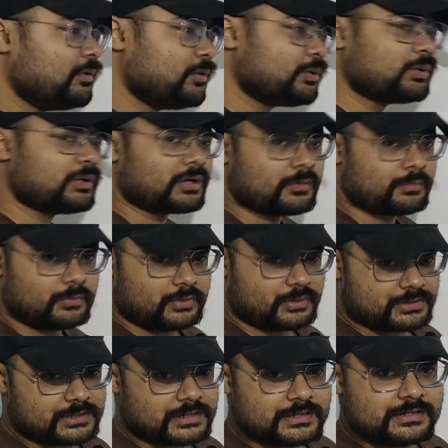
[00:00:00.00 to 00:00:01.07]
new to the
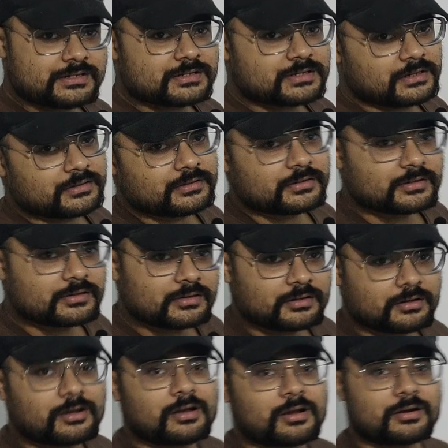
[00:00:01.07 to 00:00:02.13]
computer science and
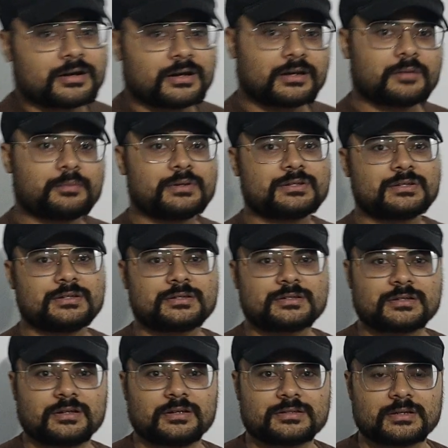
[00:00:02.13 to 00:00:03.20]
database
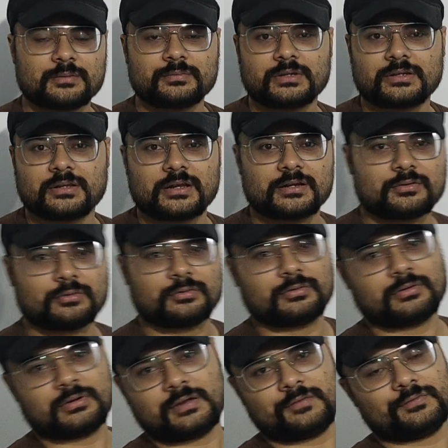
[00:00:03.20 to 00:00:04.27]
is something that
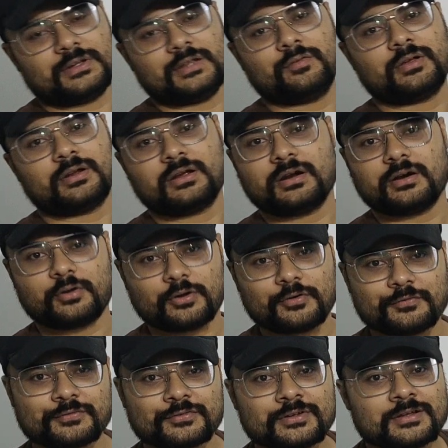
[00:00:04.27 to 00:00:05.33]
you have never heard
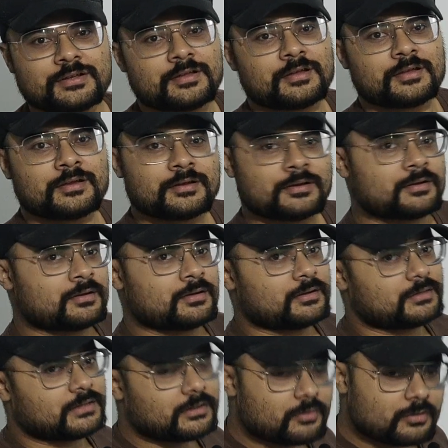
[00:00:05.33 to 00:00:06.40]
of,
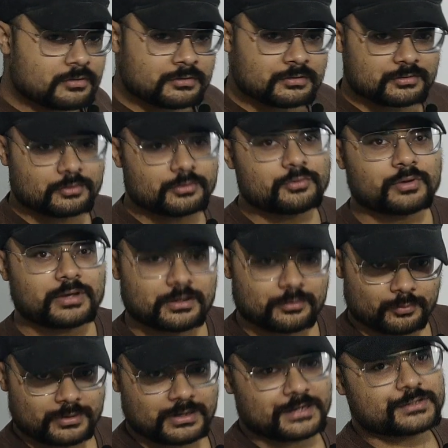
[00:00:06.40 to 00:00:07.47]
then also you
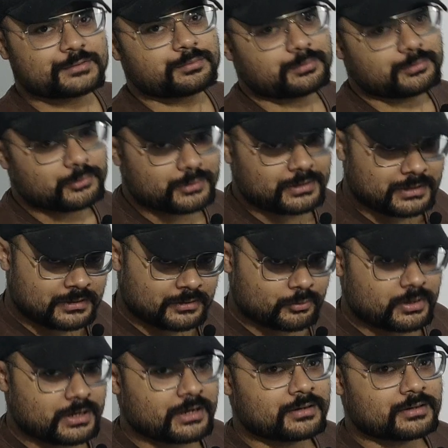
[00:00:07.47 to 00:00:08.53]

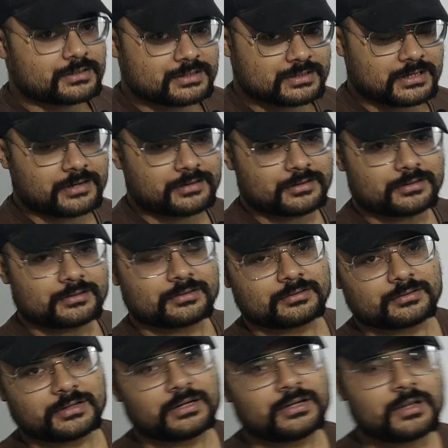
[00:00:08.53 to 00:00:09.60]
can understand it.
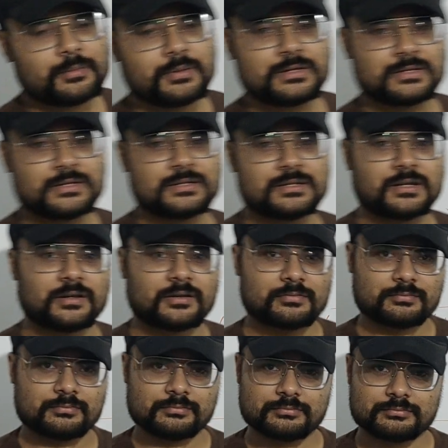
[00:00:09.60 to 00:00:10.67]
Database is
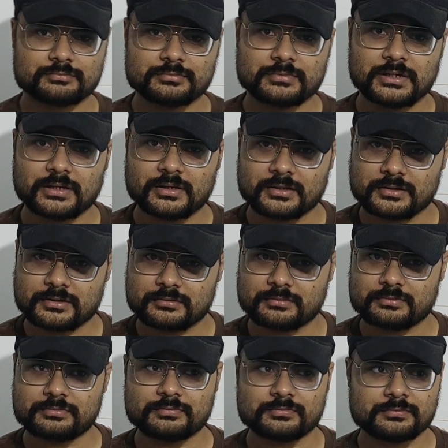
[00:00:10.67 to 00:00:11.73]
a
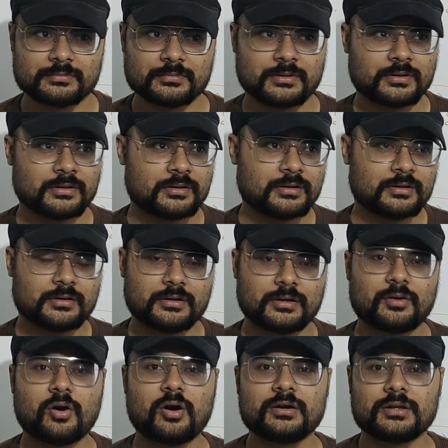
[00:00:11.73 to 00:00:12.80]
uh,
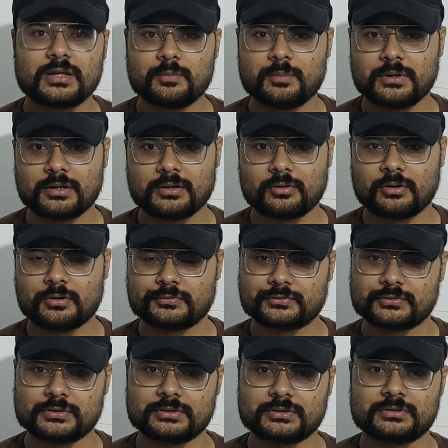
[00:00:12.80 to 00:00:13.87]
record keeping
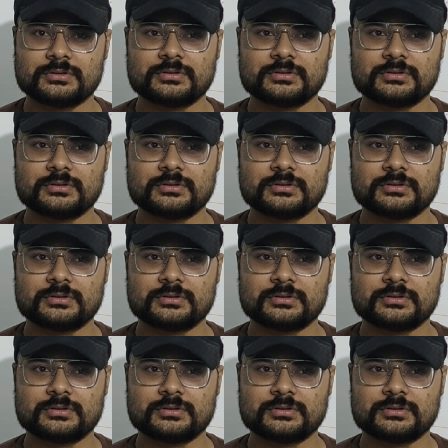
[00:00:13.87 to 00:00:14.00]
of